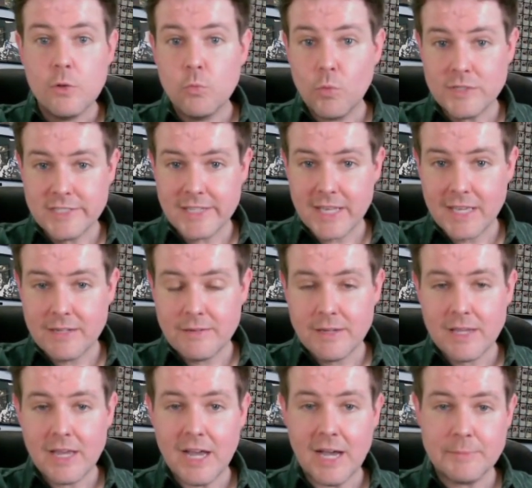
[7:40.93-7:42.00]
Once
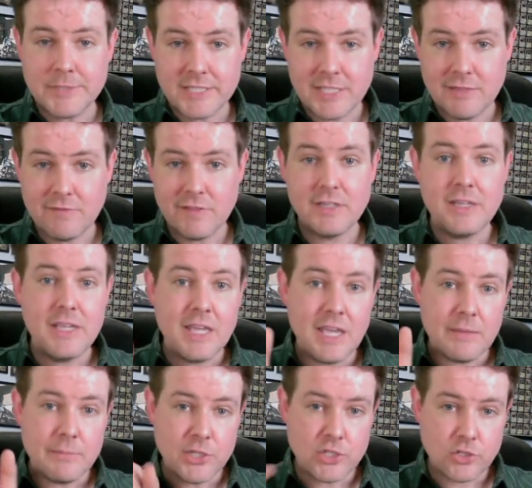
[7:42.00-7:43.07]
again, I'm Steven,
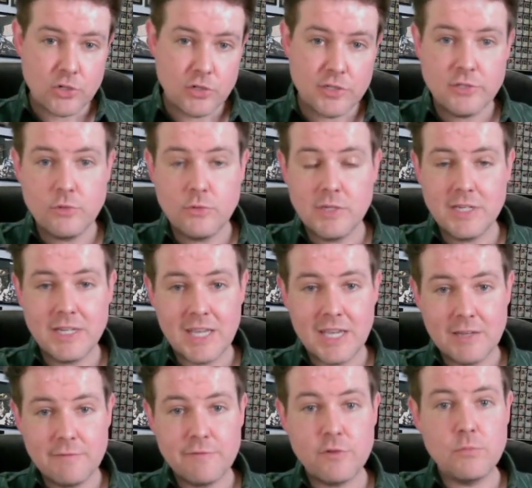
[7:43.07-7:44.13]
and be sure to tune in
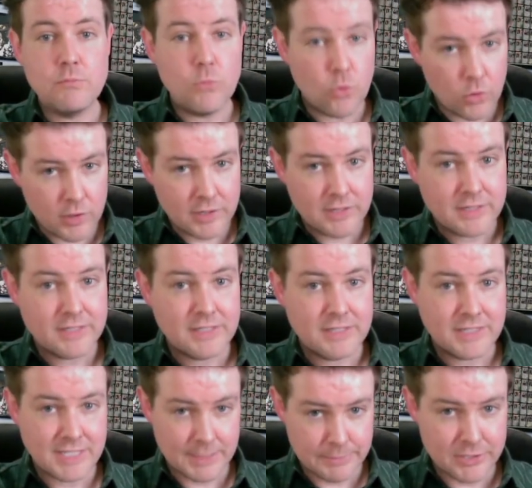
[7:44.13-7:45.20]
again for more
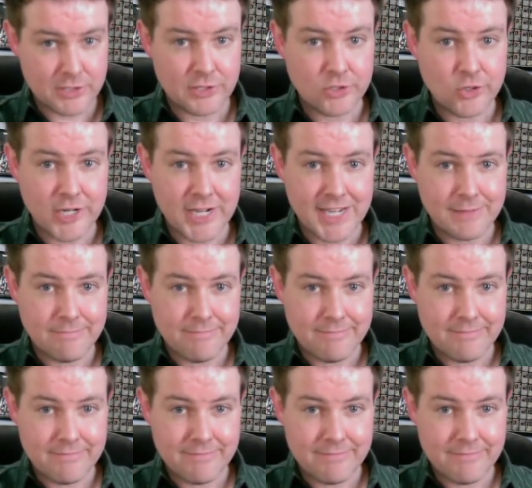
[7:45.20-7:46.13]
Tips of the Trade.